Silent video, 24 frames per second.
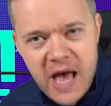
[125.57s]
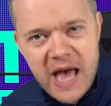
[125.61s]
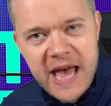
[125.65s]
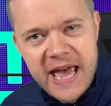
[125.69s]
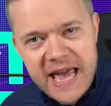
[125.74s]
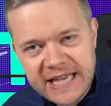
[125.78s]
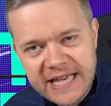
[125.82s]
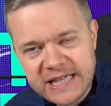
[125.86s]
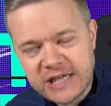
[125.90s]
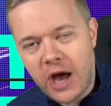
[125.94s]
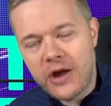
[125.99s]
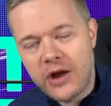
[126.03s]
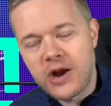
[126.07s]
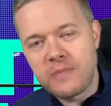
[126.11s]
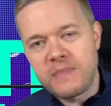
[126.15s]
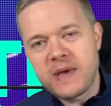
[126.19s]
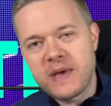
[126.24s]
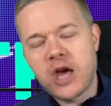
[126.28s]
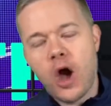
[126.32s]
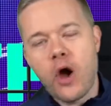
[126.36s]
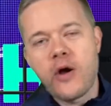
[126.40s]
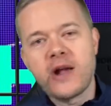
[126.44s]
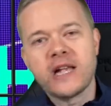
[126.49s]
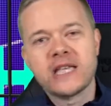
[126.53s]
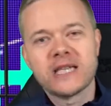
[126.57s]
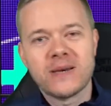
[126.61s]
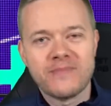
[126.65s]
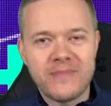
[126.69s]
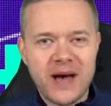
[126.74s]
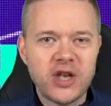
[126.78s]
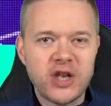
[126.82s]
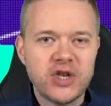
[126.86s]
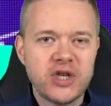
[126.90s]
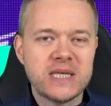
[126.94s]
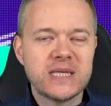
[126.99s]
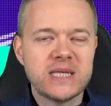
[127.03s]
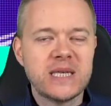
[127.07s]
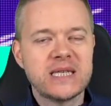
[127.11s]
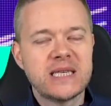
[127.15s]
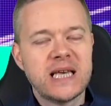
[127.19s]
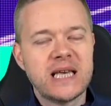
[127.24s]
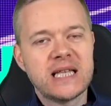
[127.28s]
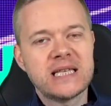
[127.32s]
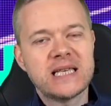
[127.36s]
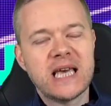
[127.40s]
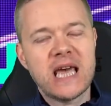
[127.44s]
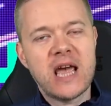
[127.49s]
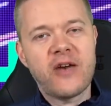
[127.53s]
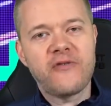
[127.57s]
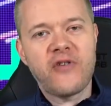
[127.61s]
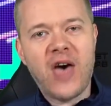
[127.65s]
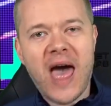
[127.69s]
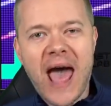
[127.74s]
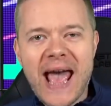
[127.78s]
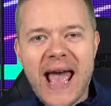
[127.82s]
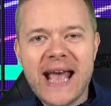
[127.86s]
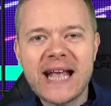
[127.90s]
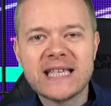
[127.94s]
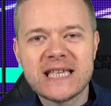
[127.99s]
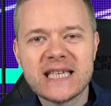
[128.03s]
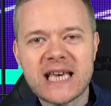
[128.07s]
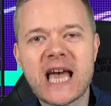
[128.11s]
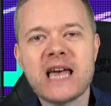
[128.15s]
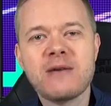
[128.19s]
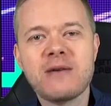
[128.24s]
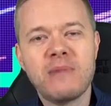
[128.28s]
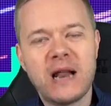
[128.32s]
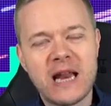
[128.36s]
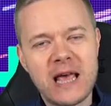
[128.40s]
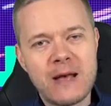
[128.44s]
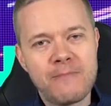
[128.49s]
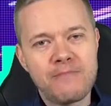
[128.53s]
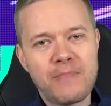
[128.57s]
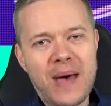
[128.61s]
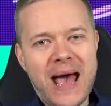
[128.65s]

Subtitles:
He's going to be going to Manchester City for £88 million,